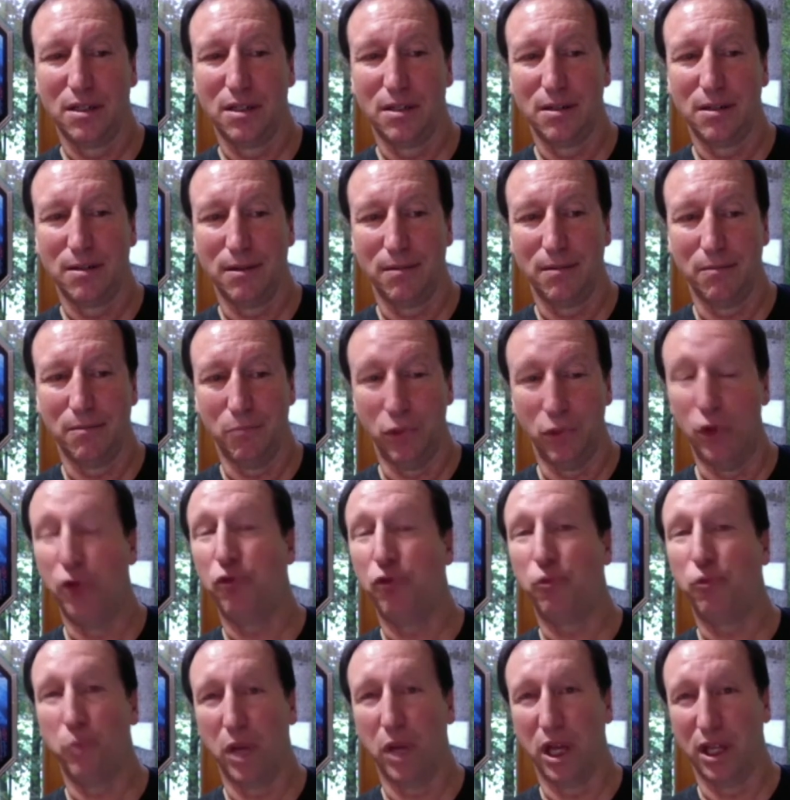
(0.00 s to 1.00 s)

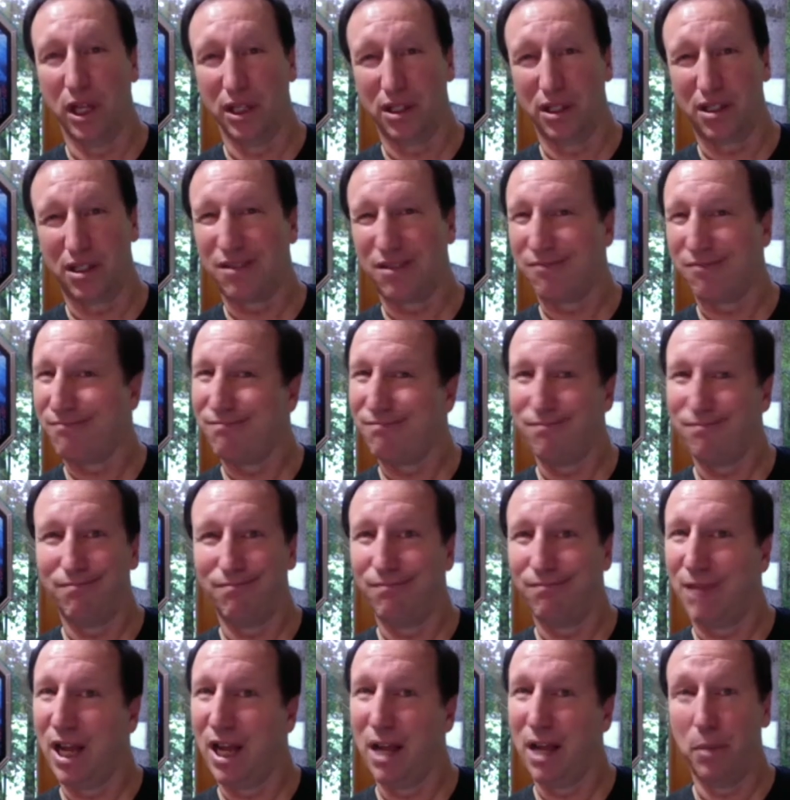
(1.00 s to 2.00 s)
movements
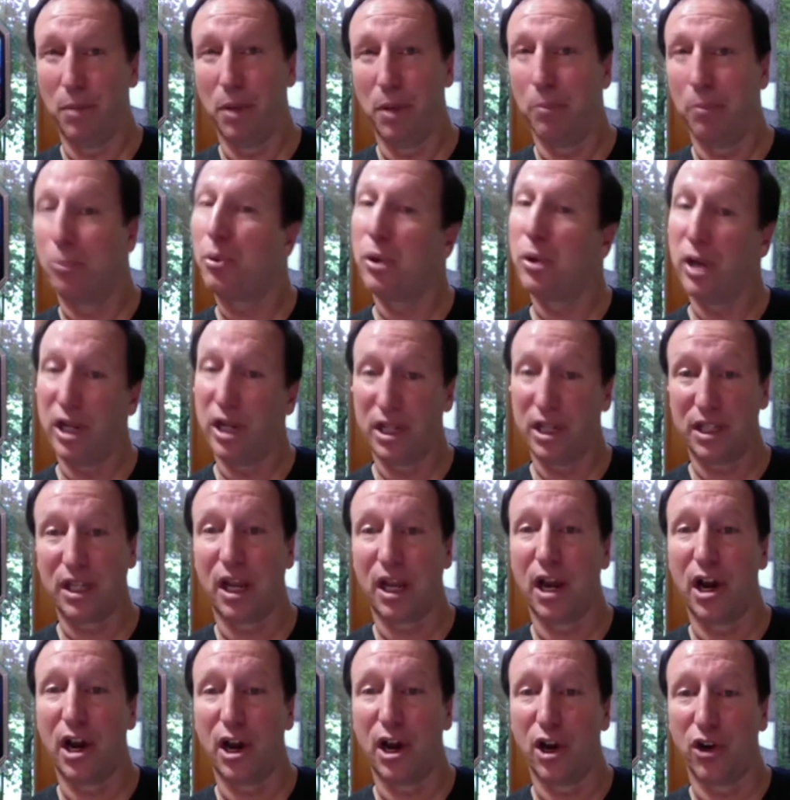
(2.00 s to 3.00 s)
had been pretty
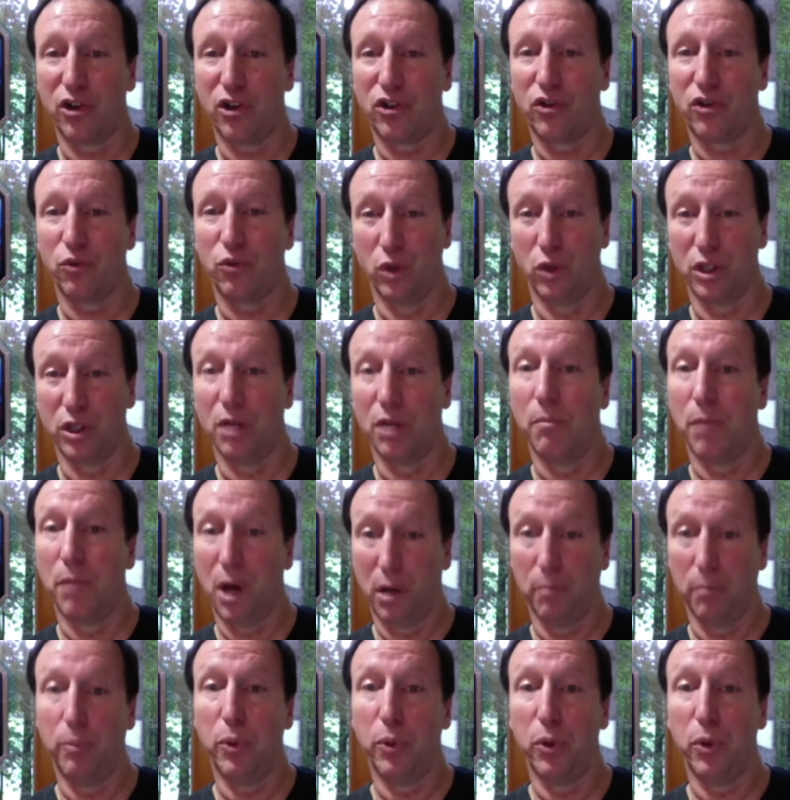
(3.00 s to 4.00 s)
scarce was among
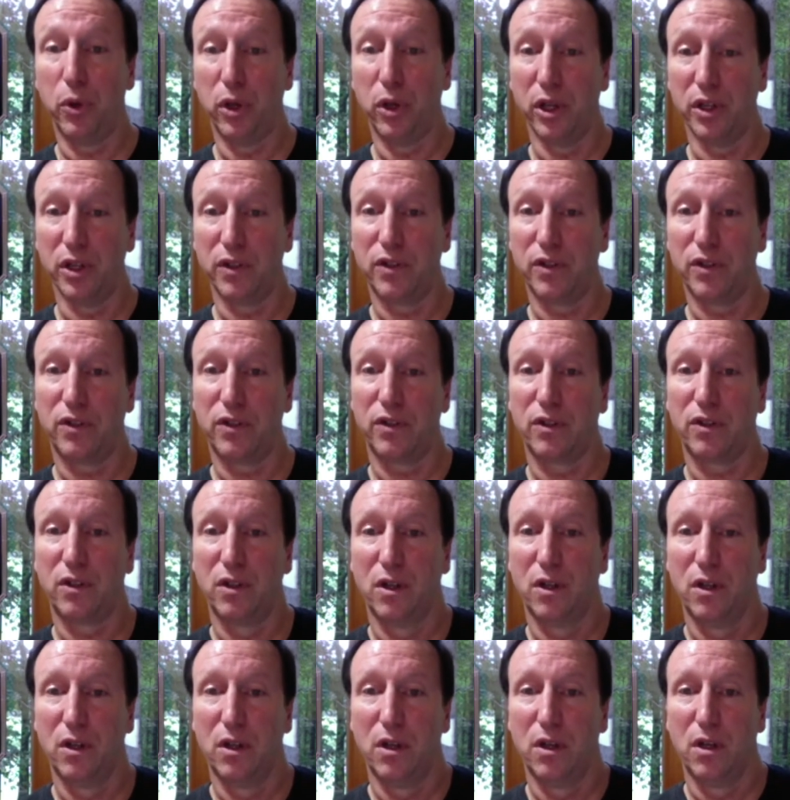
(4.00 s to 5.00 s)
Buddhists.
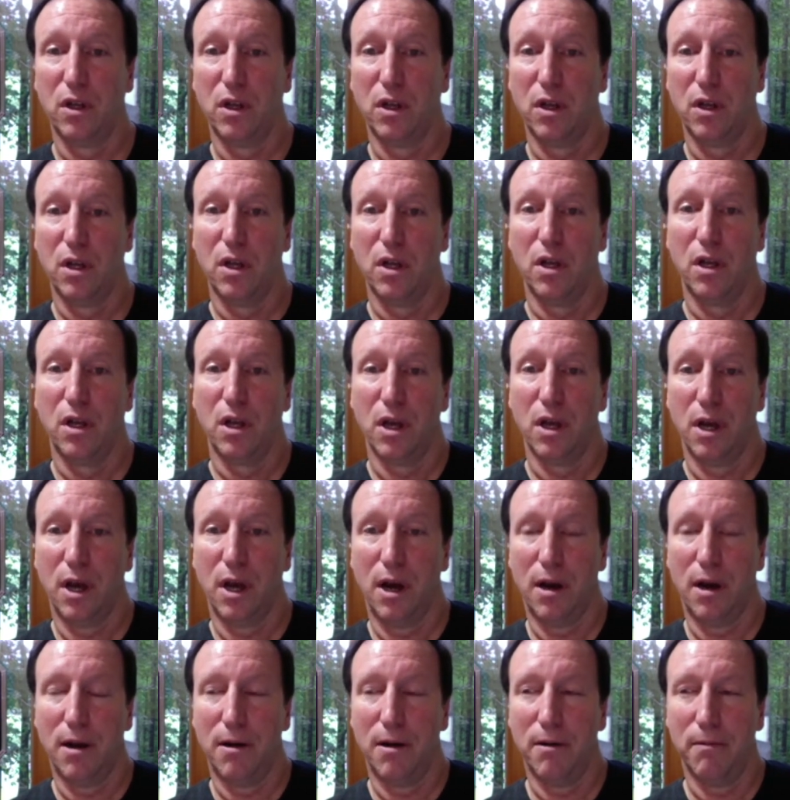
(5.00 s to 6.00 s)

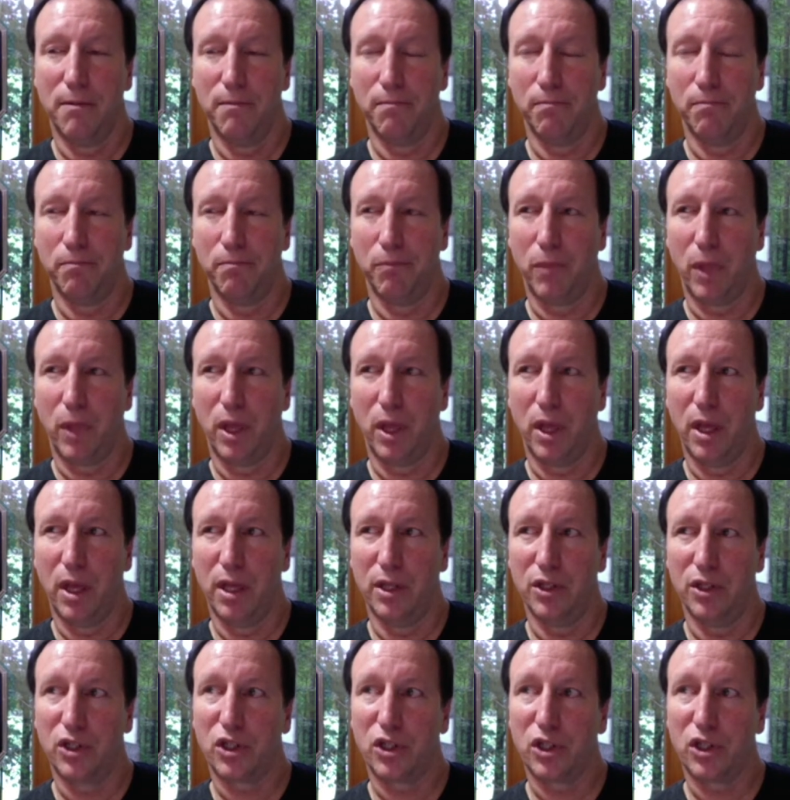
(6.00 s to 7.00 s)
And
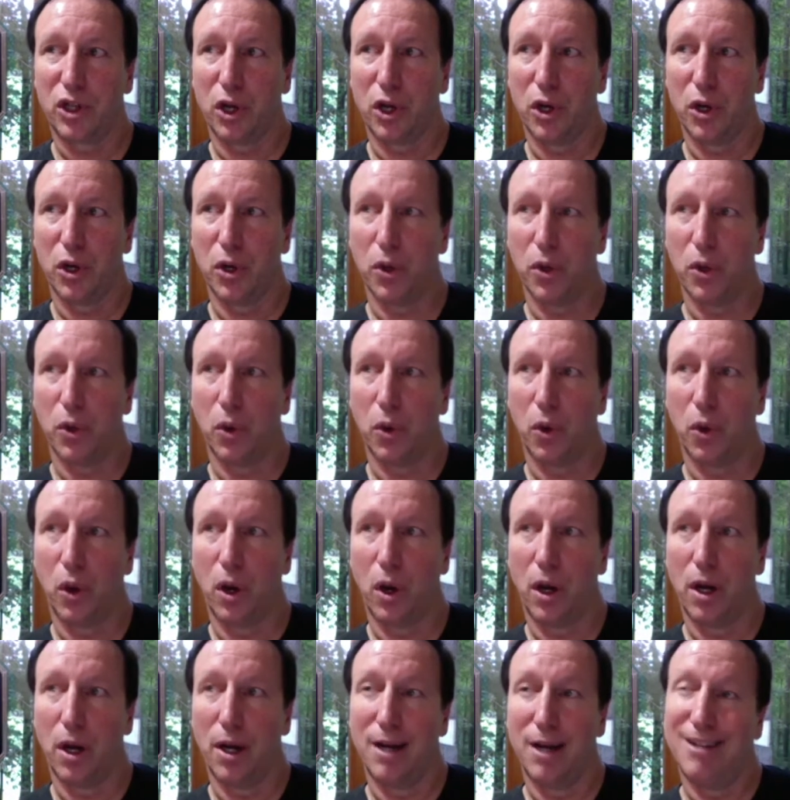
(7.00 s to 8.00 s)
so
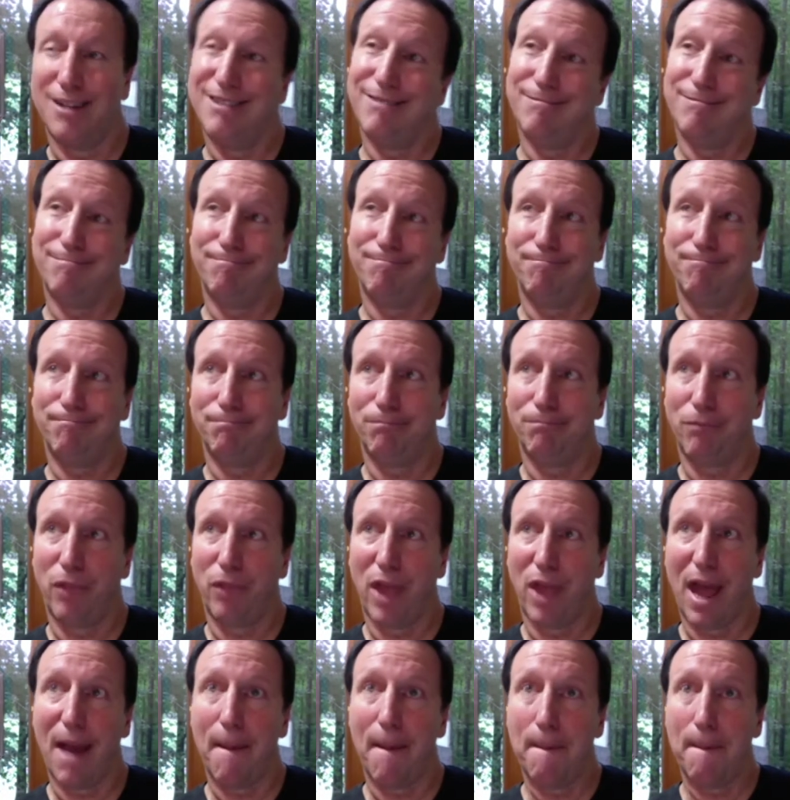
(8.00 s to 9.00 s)

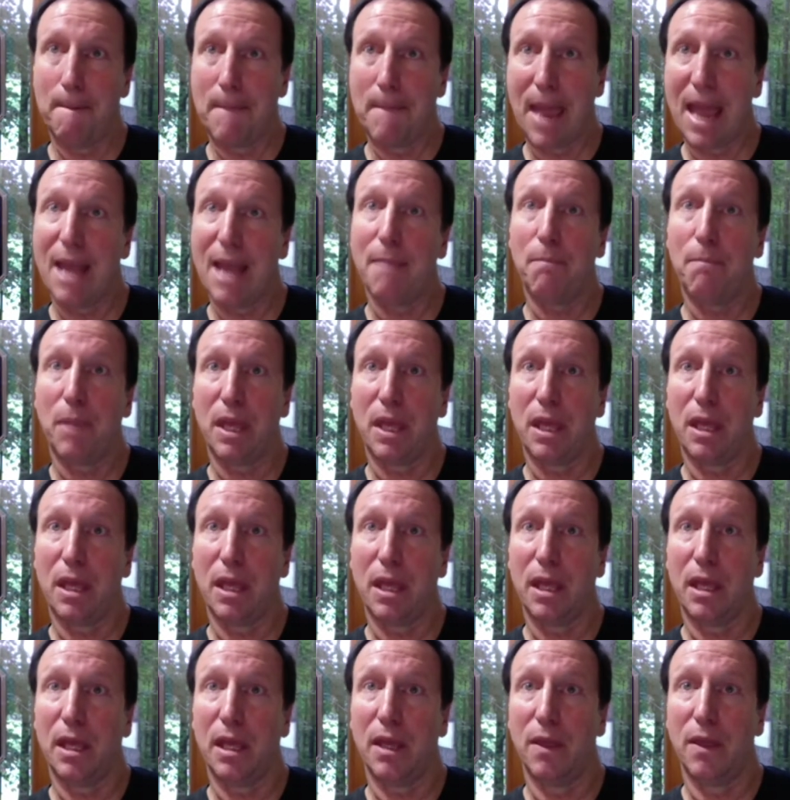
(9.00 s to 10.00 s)
that may
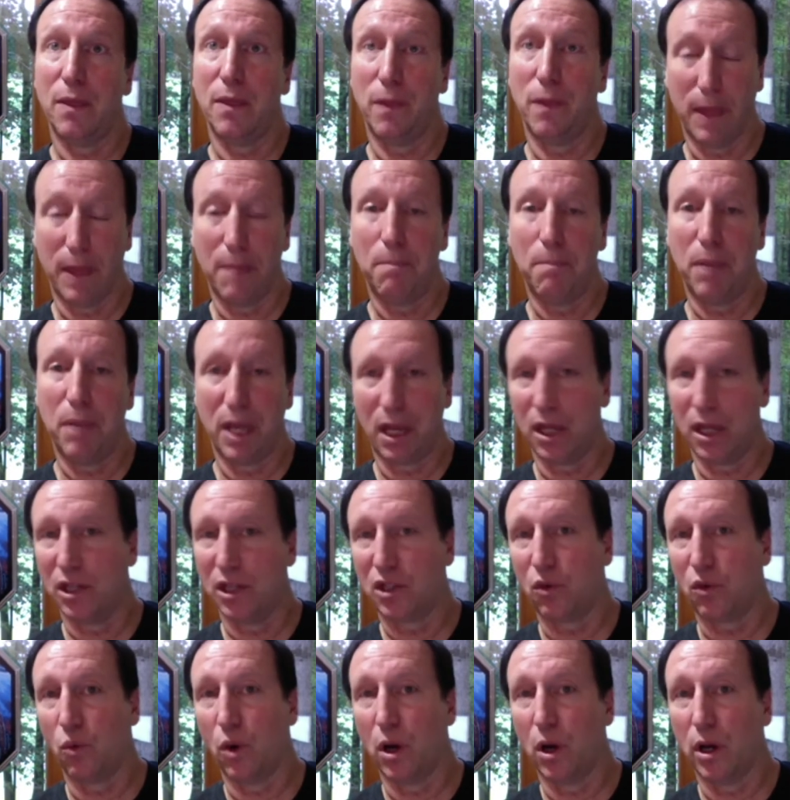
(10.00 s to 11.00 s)
be the biggest
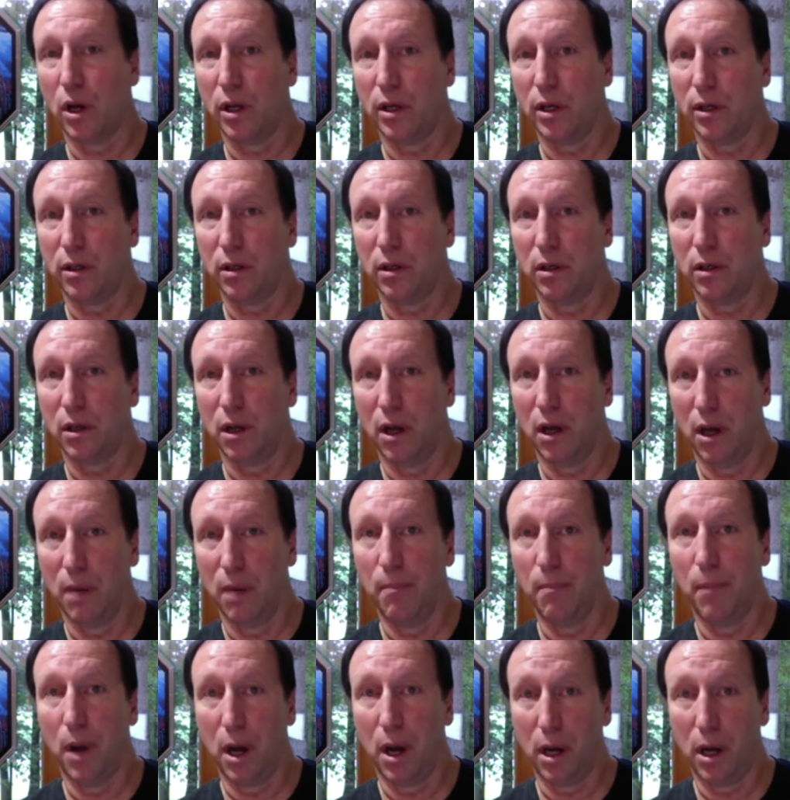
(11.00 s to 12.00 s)
one
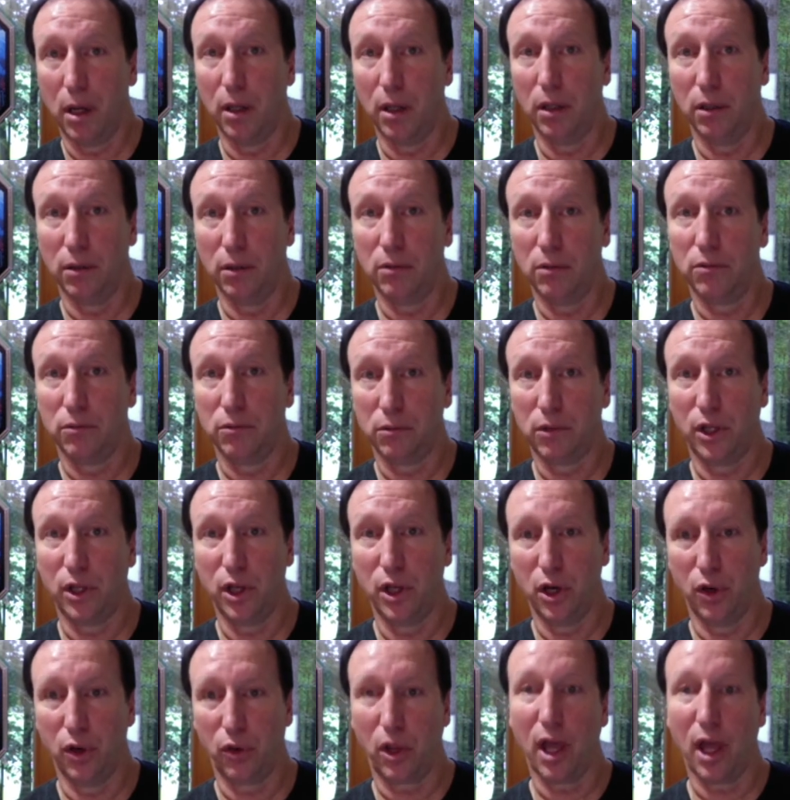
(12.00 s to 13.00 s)
among, you know,
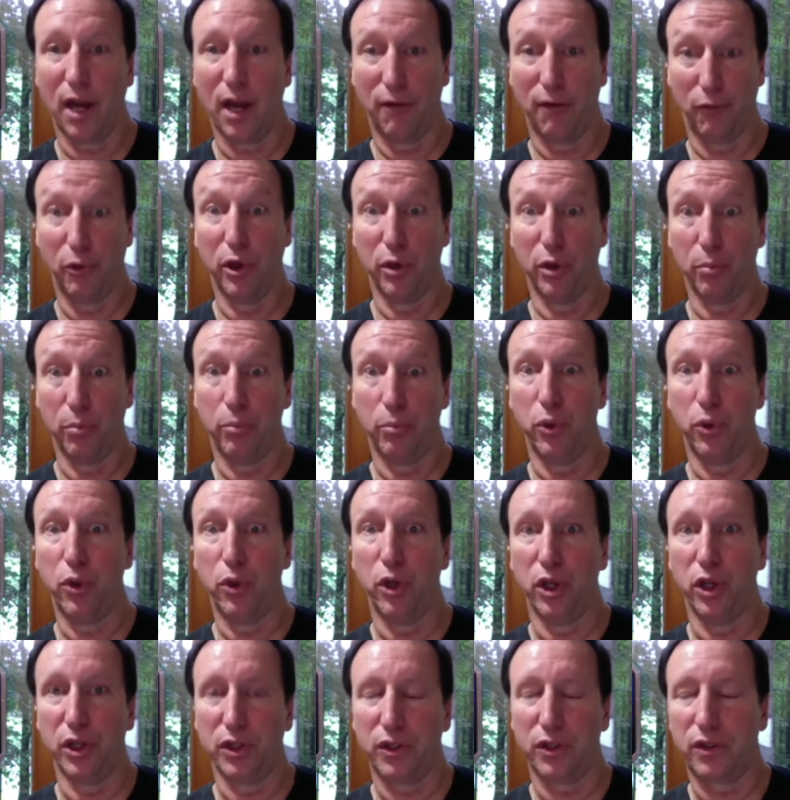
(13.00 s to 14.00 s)
kind of real
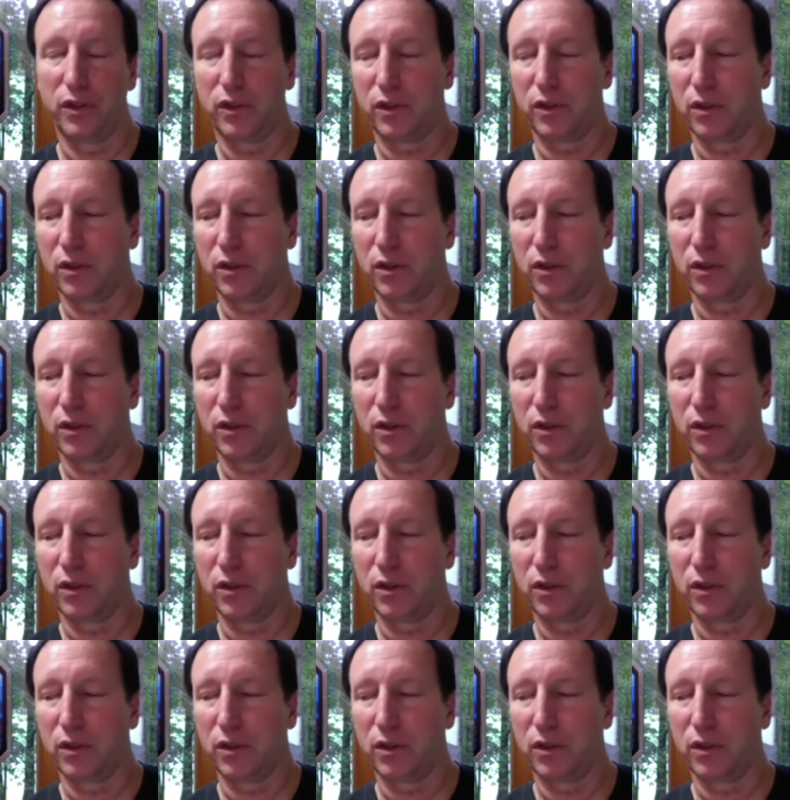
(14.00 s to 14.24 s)
Buddhists,